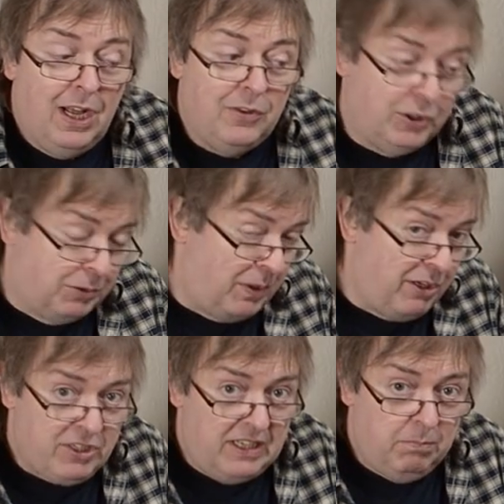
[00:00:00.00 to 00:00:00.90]
that's
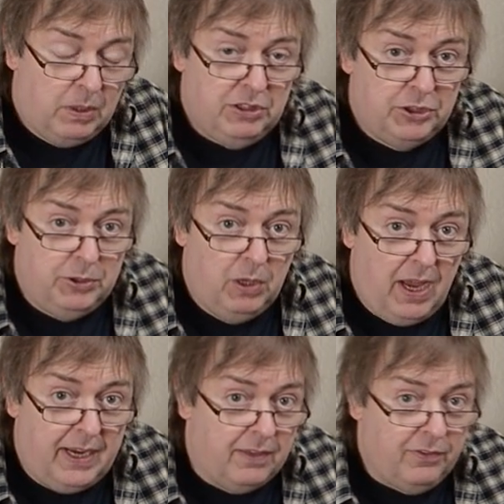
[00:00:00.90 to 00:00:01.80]
producing prints you
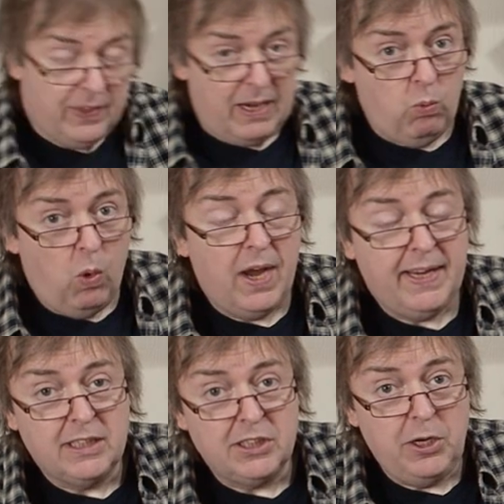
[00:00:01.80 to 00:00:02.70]
like, then why
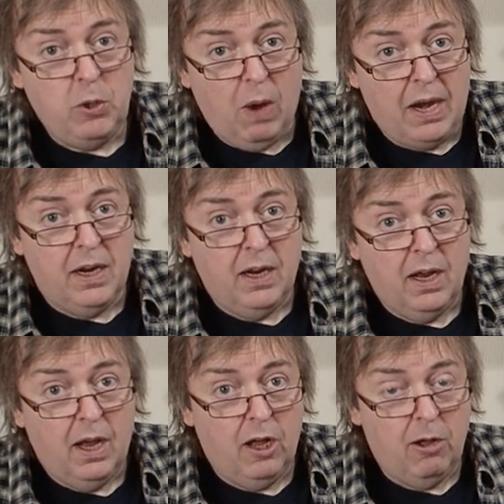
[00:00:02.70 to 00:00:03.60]
get a new one?
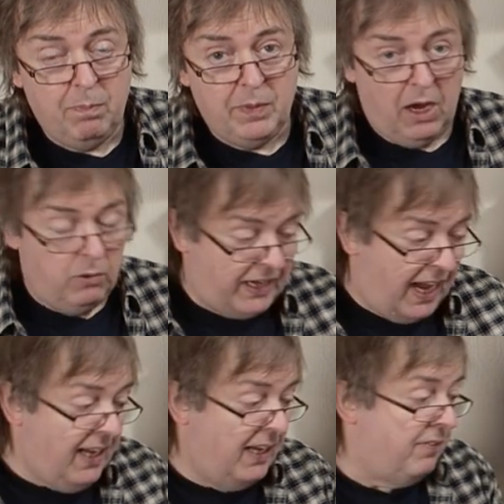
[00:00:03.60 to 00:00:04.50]

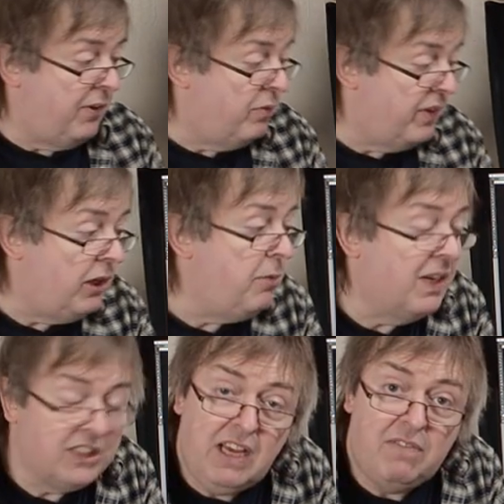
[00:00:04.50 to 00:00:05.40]
Okay, if you feel you
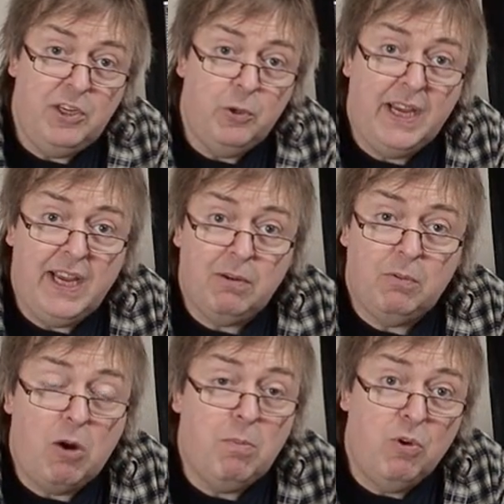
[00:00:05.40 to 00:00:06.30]
must have new kit,
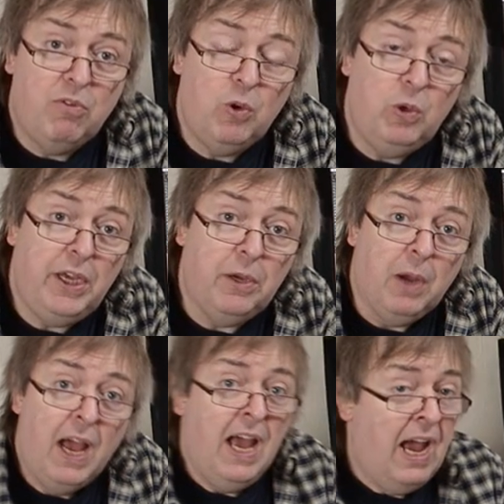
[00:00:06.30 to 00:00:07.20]
well, more fool
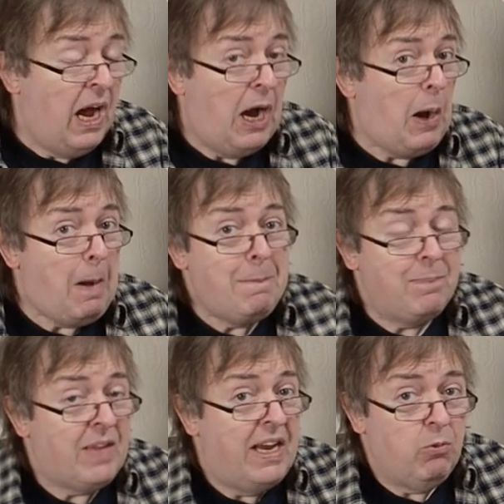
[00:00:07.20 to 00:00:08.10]
you.
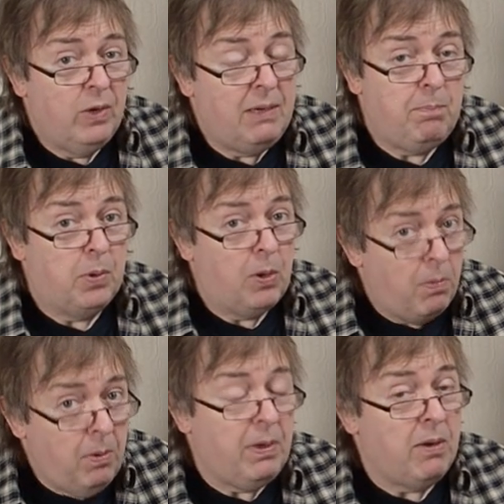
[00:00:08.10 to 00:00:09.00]
It really
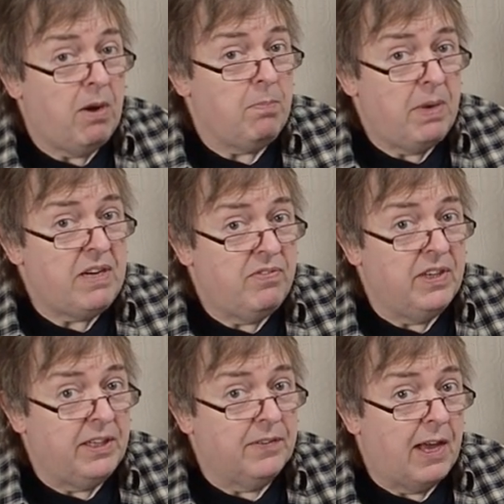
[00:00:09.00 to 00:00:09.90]
probably won't
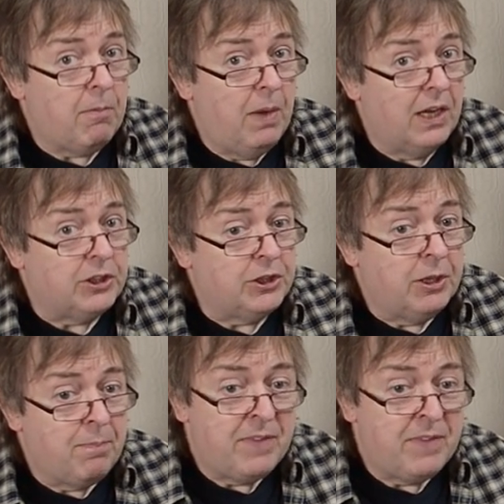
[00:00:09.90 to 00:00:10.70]
benefit you that much.